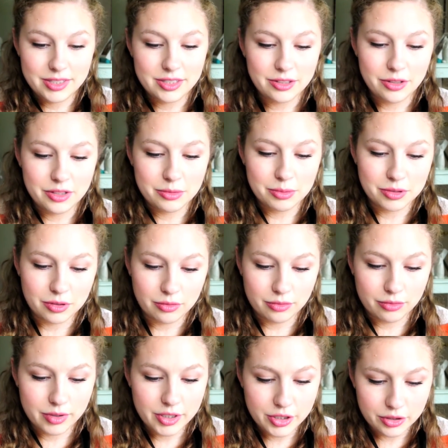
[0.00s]
So this was
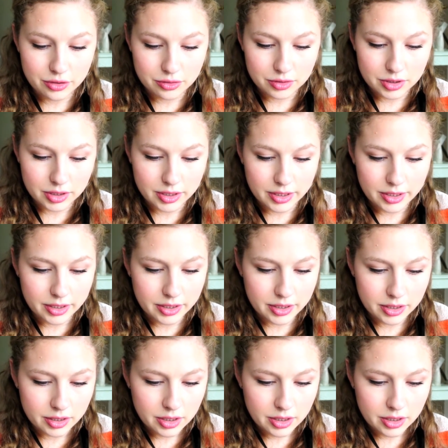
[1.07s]
originally